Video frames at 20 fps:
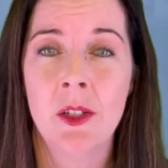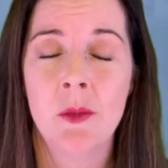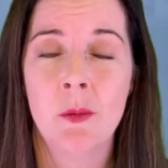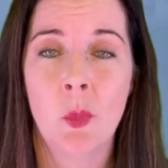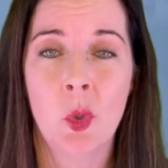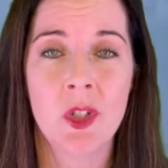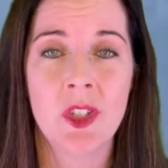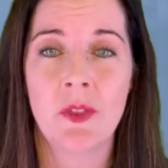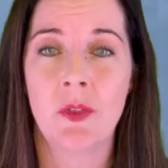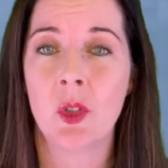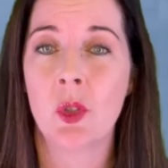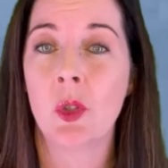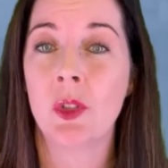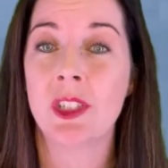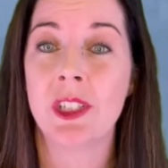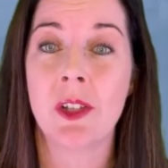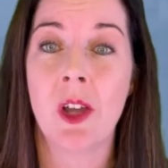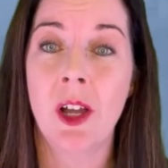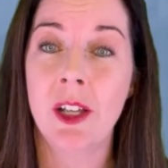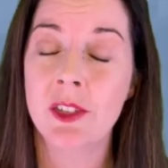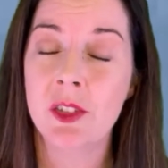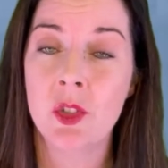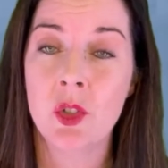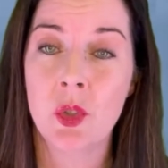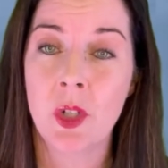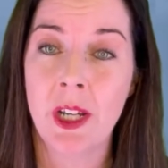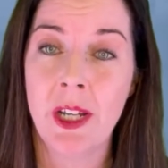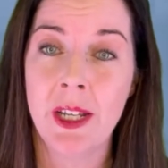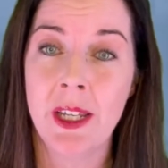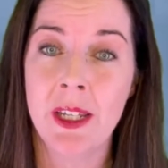more difficulty
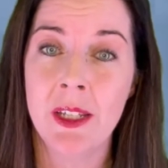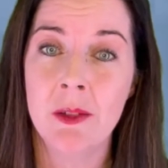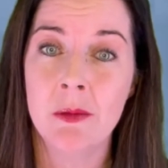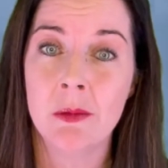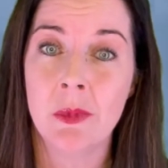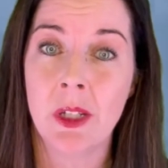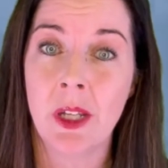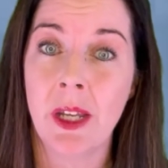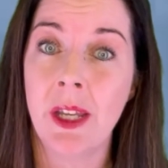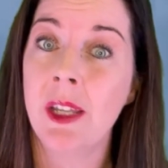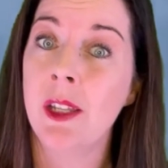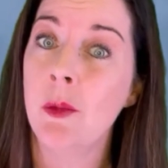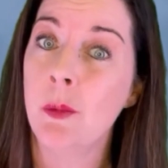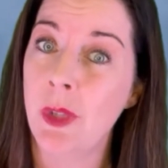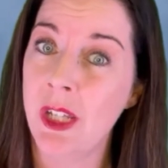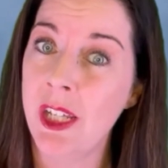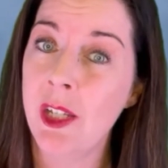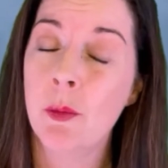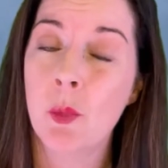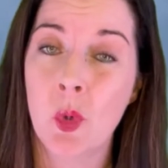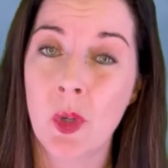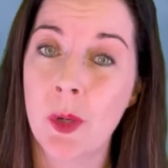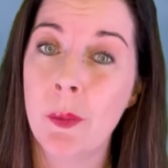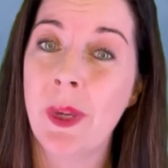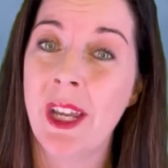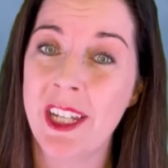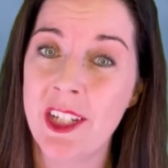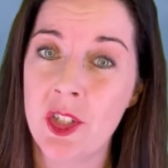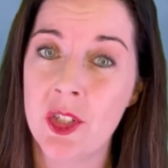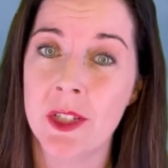concentrating, and being more
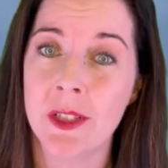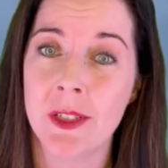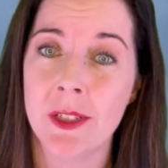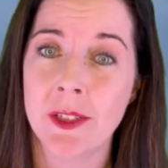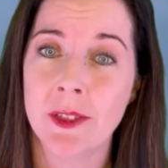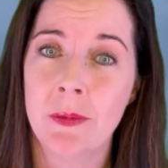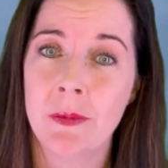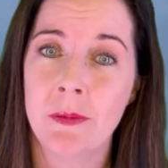impatient.